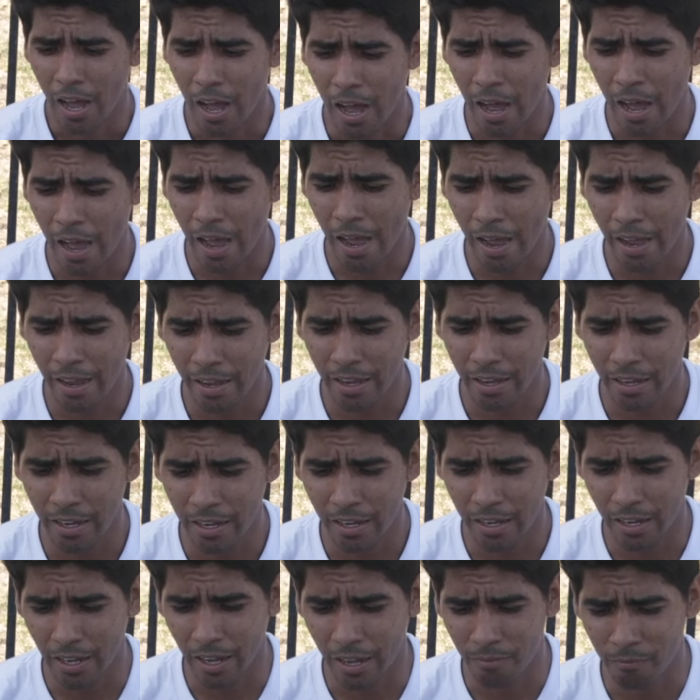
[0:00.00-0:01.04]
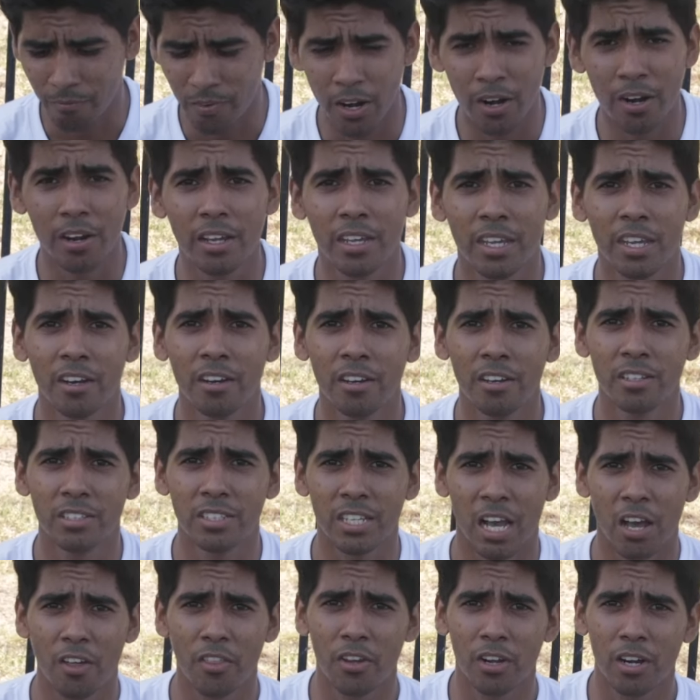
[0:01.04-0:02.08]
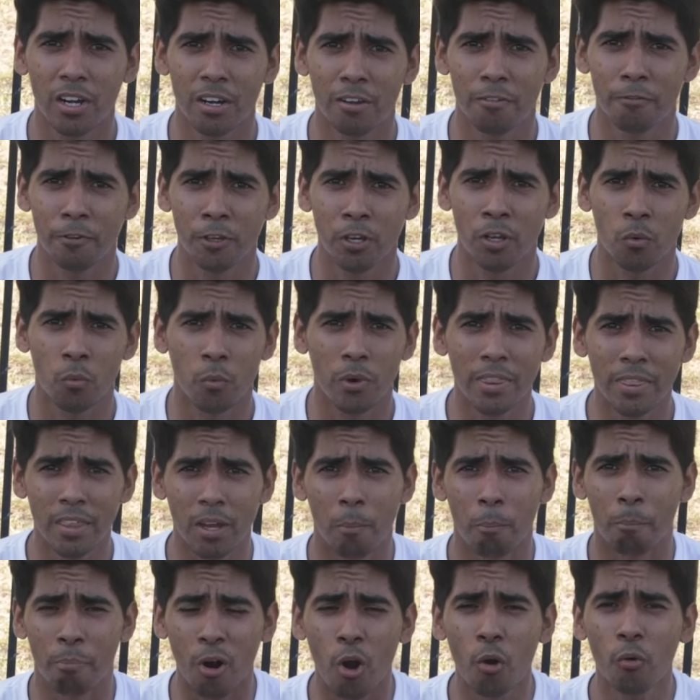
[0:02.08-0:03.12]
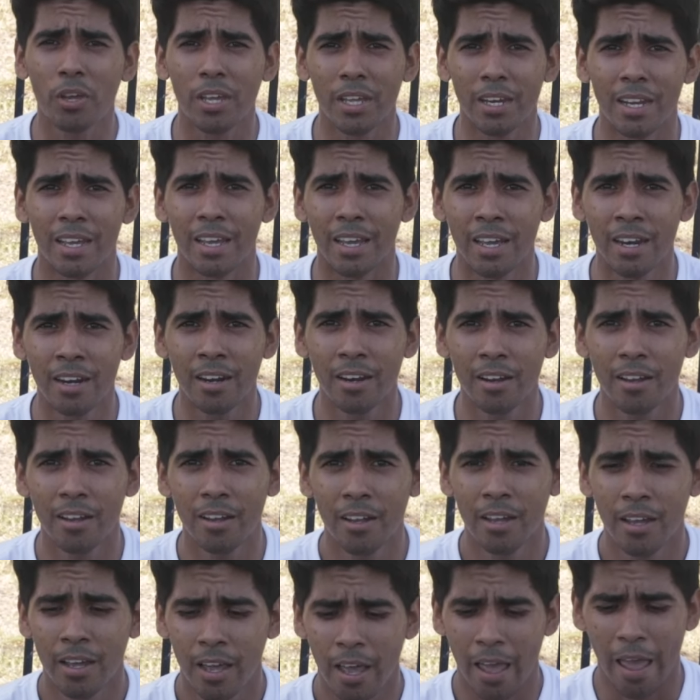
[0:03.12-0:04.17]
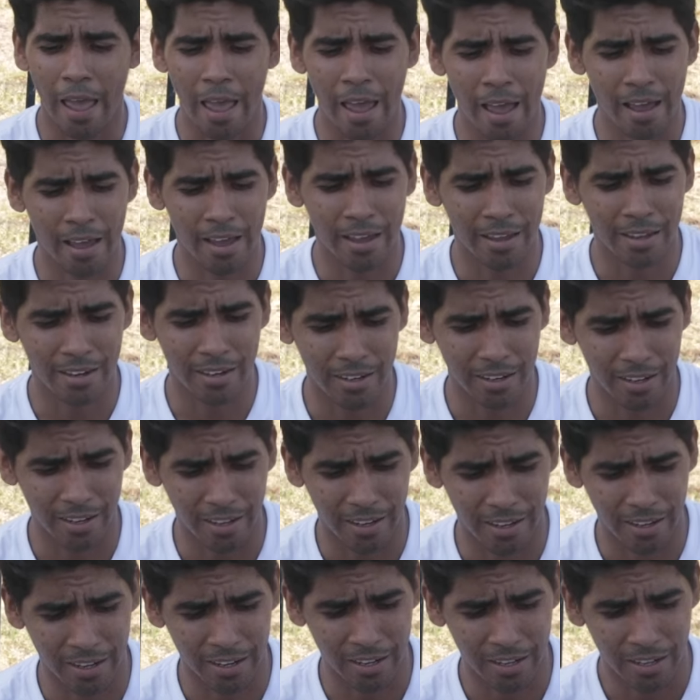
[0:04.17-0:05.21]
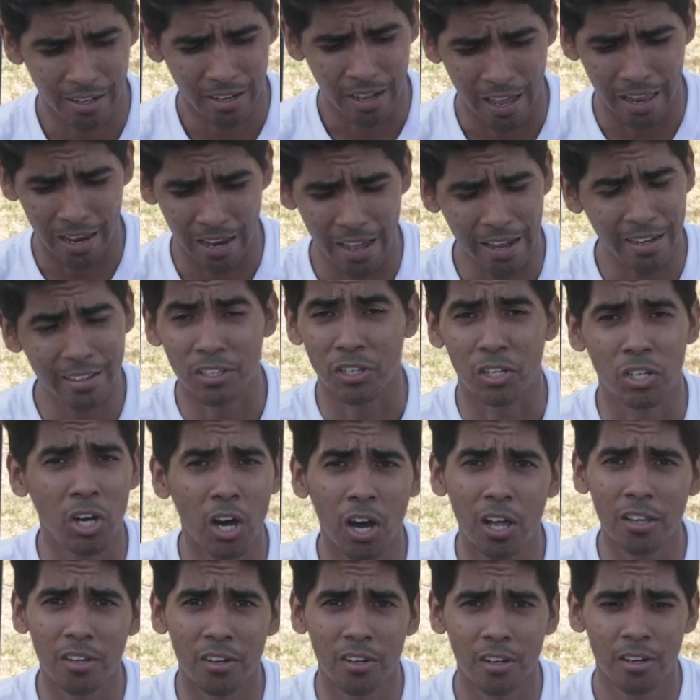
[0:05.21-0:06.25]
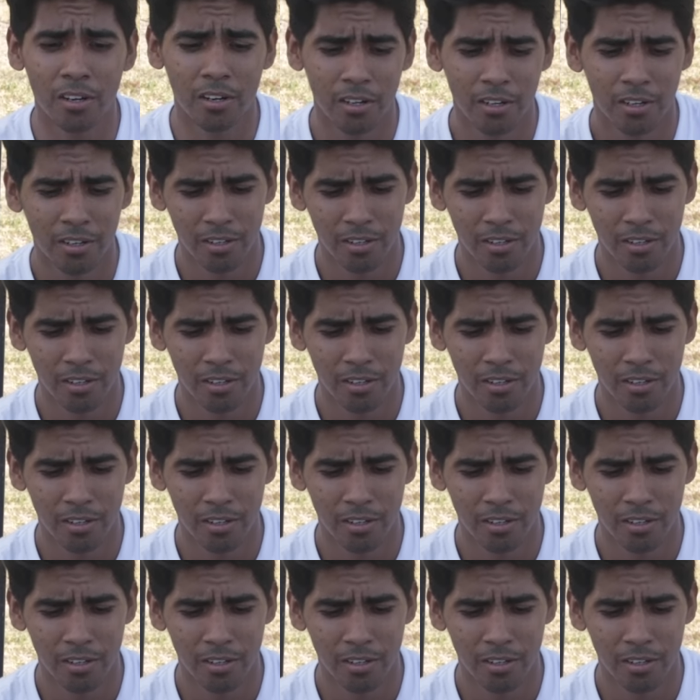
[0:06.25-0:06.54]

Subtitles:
I am very curious how they're gonna feel when they're broken in. And I like the color.